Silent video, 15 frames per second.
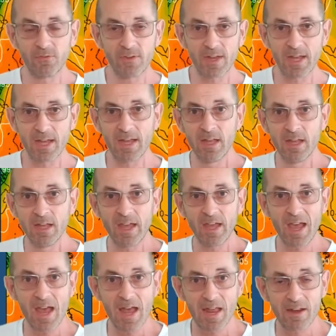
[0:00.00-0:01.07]
there
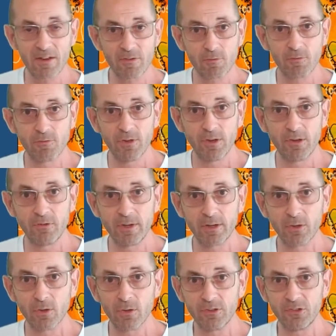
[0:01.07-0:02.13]
and thundery
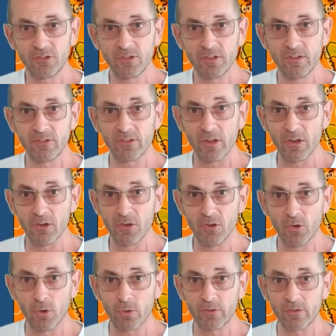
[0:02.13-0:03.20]
conditions
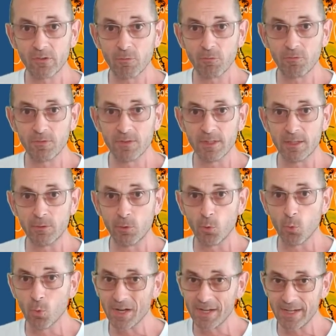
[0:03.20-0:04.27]
not far
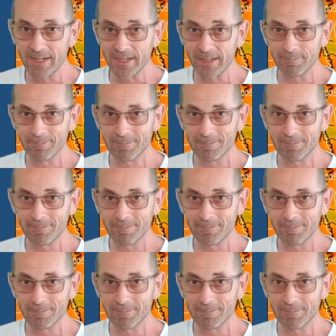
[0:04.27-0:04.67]
away.